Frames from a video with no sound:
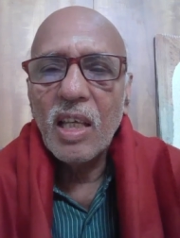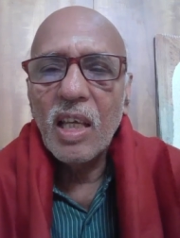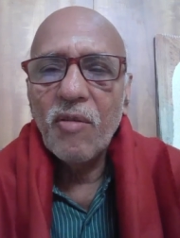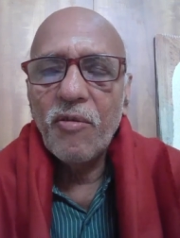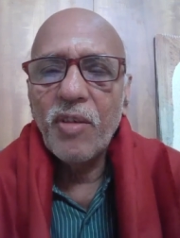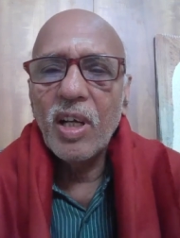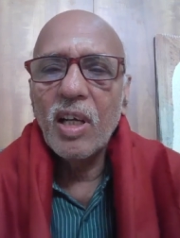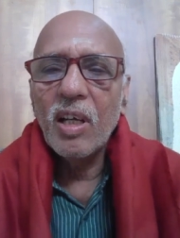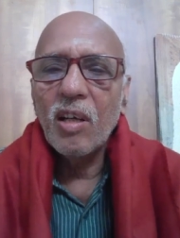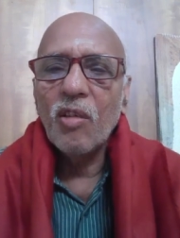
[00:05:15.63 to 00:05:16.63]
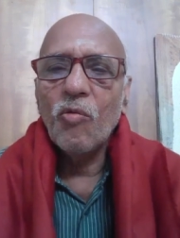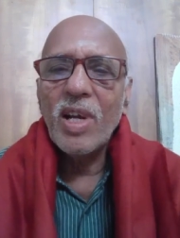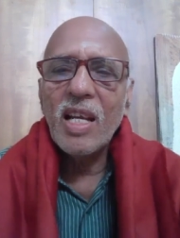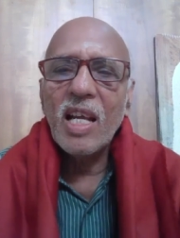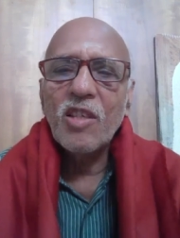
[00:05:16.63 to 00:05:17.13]
If uh,
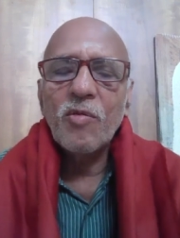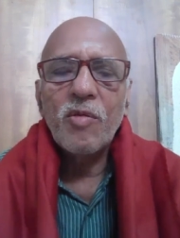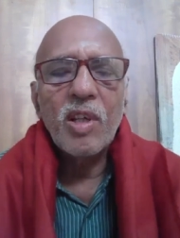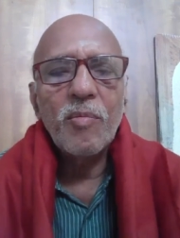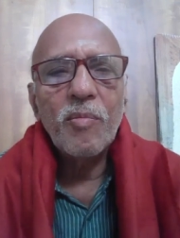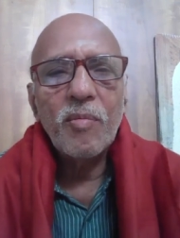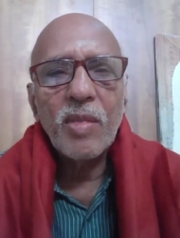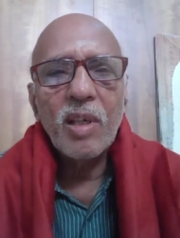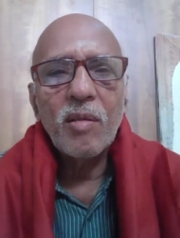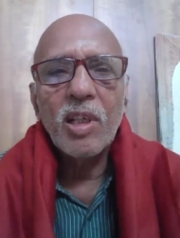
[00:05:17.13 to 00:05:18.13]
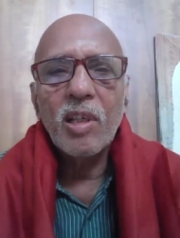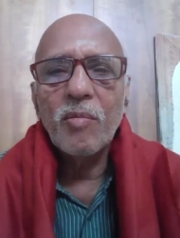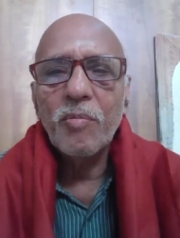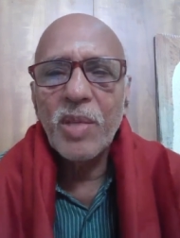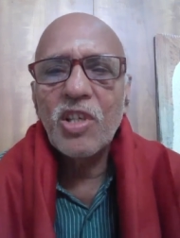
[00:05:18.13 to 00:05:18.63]
one has
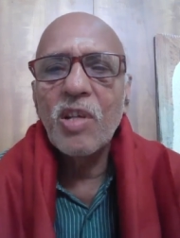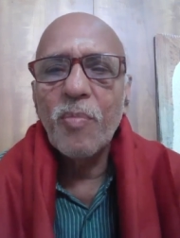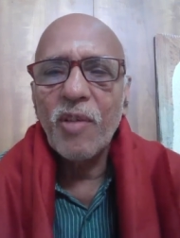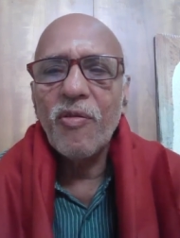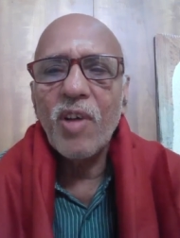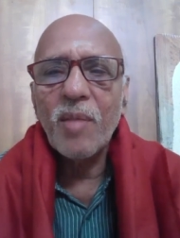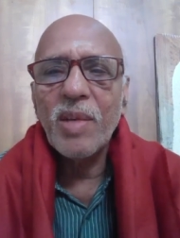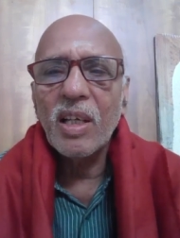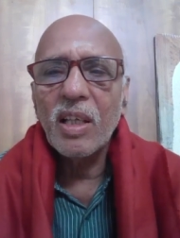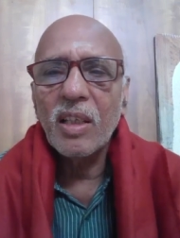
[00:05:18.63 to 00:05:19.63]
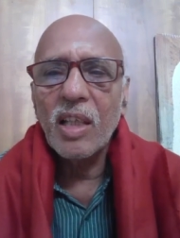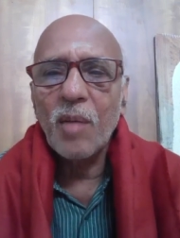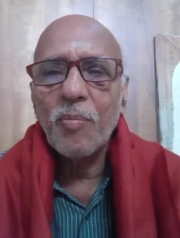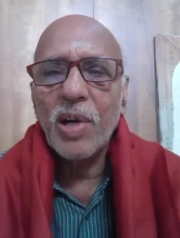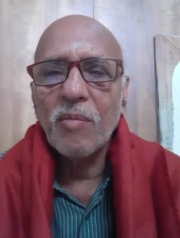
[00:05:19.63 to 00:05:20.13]
uh, missed performing
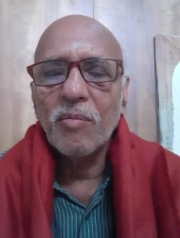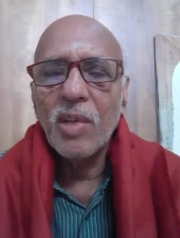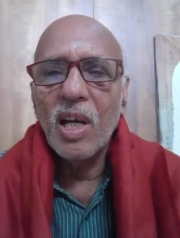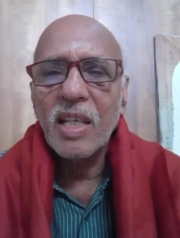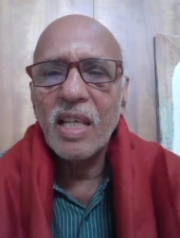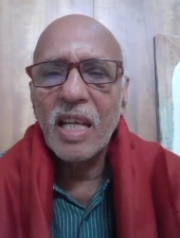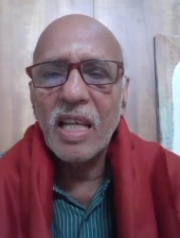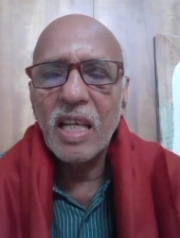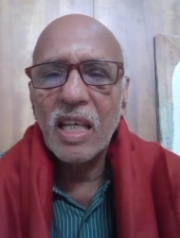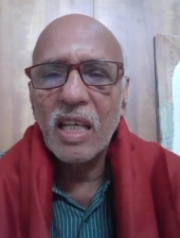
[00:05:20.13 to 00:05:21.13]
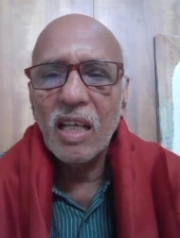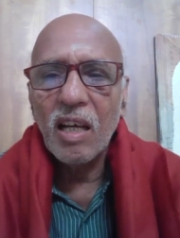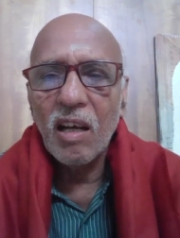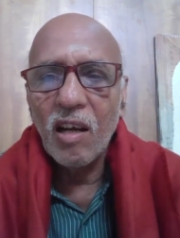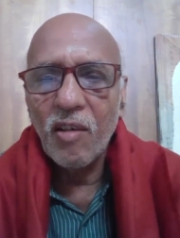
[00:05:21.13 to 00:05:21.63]
Tarpanam on any
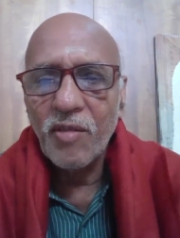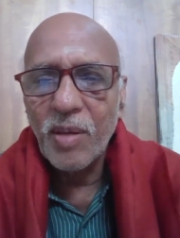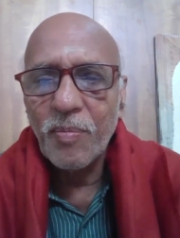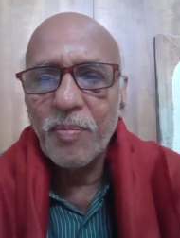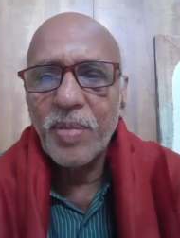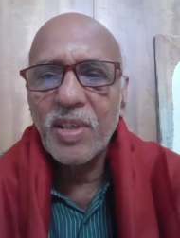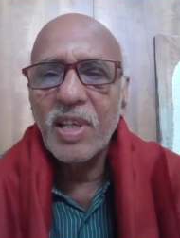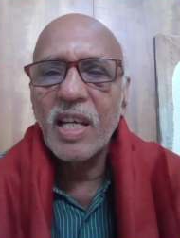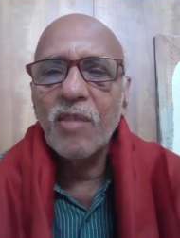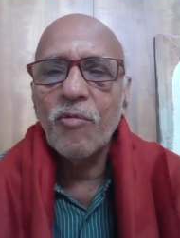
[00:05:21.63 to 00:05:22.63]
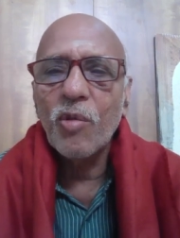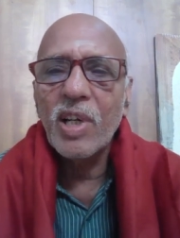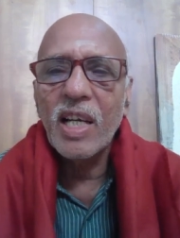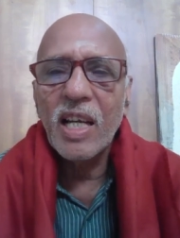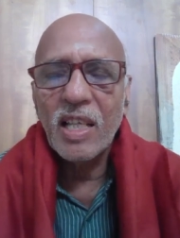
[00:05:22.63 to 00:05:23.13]
of the preceding
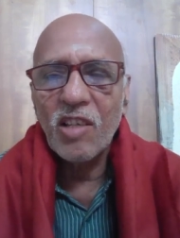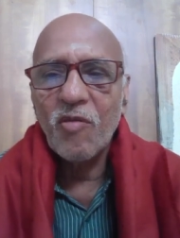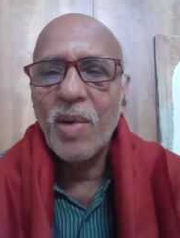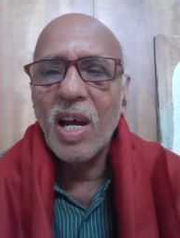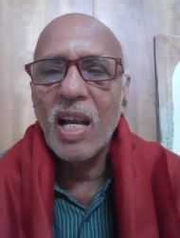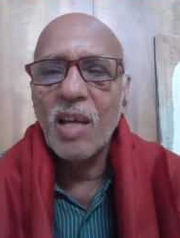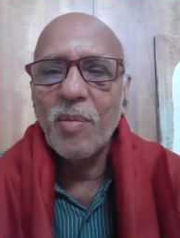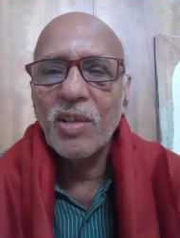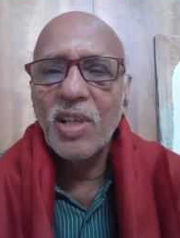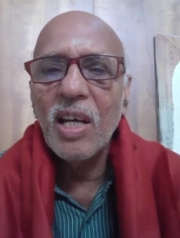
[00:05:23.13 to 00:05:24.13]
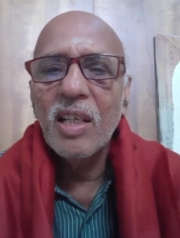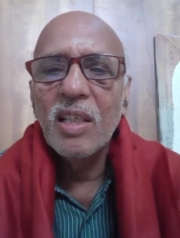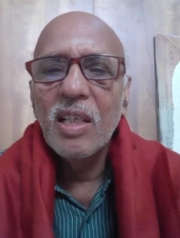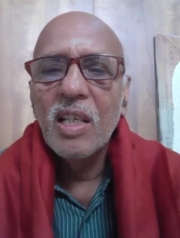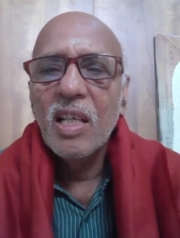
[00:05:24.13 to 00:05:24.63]
14 days of Mahalaya Paksha,
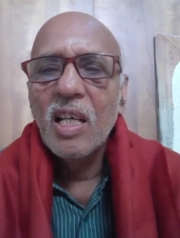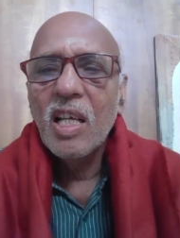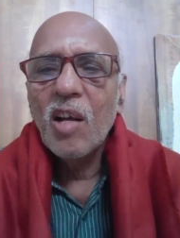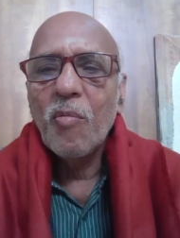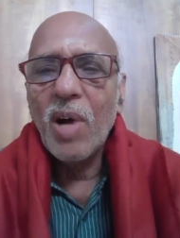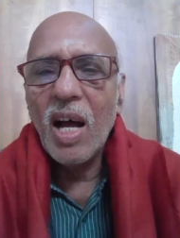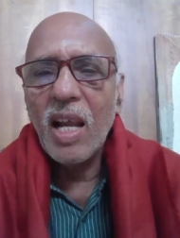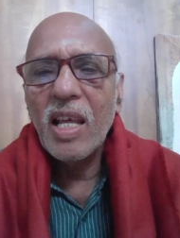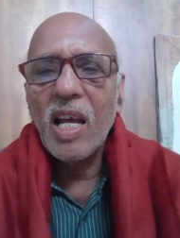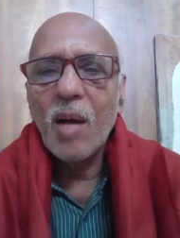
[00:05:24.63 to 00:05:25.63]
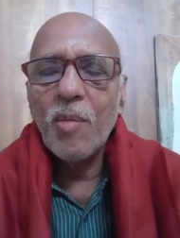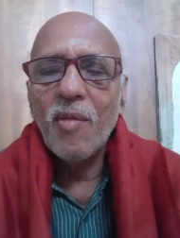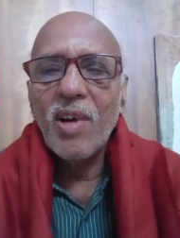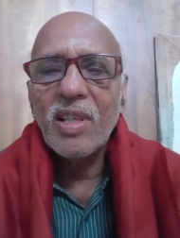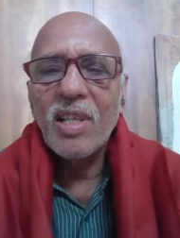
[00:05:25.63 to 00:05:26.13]
Mahalaya
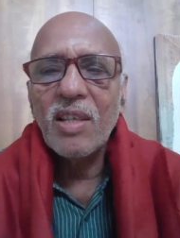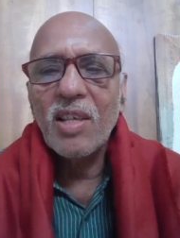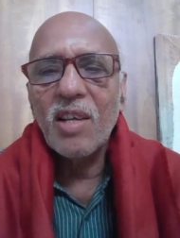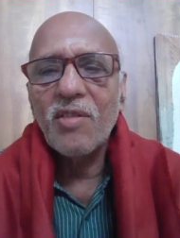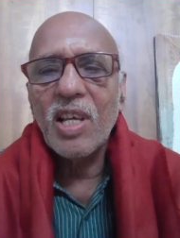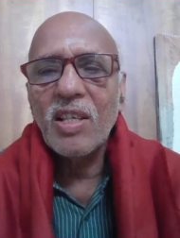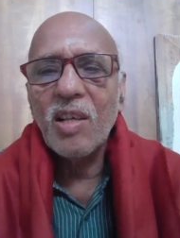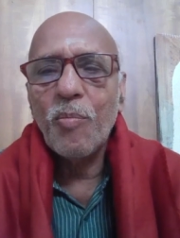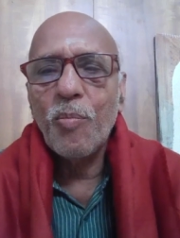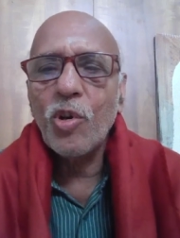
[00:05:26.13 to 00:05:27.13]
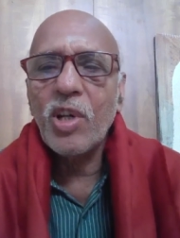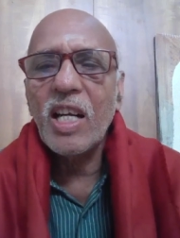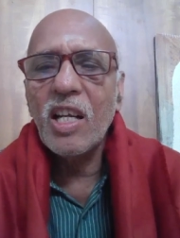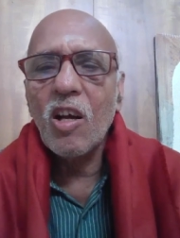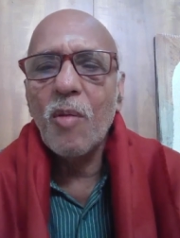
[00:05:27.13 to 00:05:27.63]
Amavasya serves as a
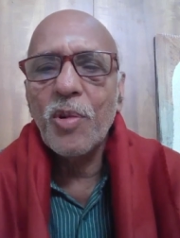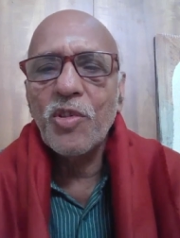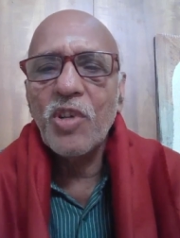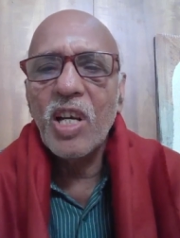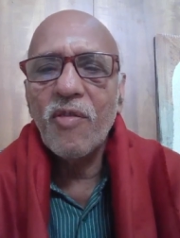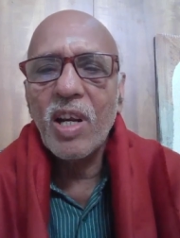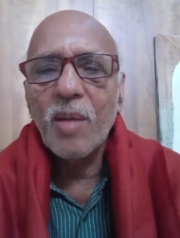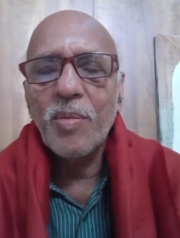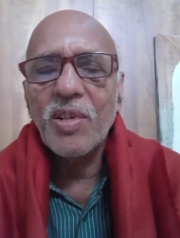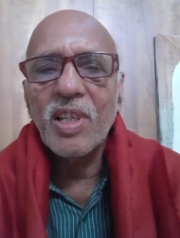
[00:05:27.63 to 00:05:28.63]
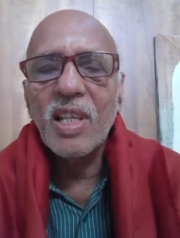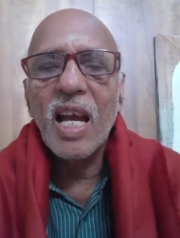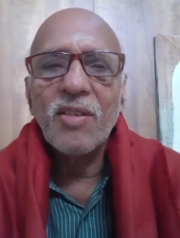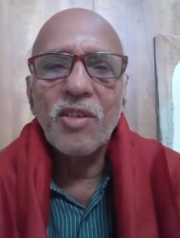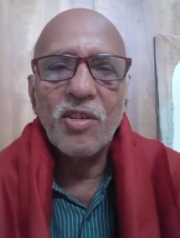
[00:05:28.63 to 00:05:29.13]
potent opportunity for appeasing
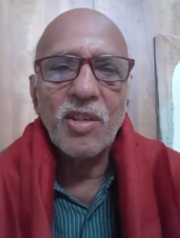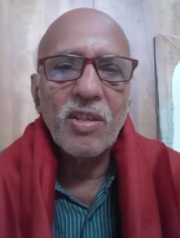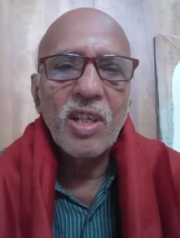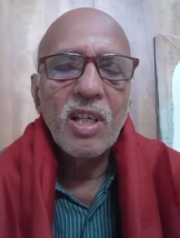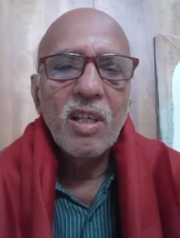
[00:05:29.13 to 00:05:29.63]
the ancestors.